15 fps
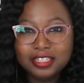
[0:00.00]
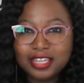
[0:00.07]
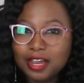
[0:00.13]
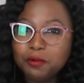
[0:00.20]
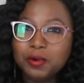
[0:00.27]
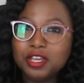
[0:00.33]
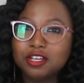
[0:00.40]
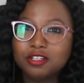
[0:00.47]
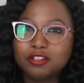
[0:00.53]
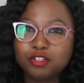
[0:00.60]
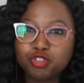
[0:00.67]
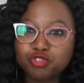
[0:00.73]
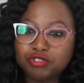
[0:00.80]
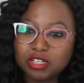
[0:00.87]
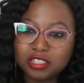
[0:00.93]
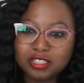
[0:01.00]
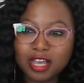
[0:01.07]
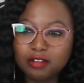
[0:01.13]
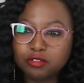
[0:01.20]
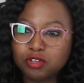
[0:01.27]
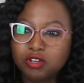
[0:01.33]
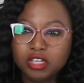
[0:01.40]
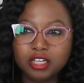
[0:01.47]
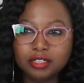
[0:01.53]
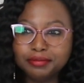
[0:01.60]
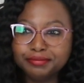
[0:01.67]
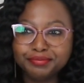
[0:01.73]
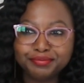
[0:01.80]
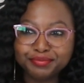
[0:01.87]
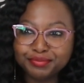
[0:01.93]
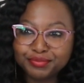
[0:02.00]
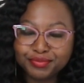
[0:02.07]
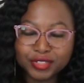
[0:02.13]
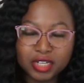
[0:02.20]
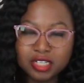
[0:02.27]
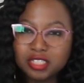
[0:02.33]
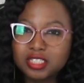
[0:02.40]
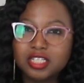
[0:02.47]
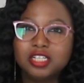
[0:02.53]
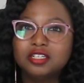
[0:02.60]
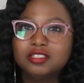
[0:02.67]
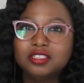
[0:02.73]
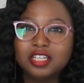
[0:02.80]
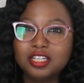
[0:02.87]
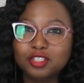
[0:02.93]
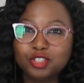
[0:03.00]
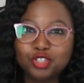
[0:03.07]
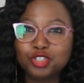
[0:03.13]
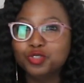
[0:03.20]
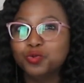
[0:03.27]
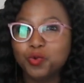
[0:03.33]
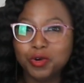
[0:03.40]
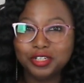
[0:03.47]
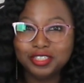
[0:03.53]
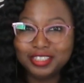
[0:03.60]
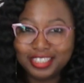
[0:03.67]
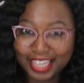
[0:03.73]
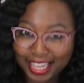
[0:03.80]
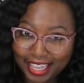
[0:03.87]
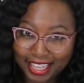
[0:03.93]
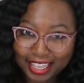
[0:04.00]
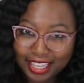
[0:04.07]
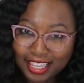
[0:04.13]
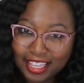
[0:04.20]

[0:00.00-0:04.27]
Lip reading: That way you're not stressed out cooking a gazillion things in 1 day.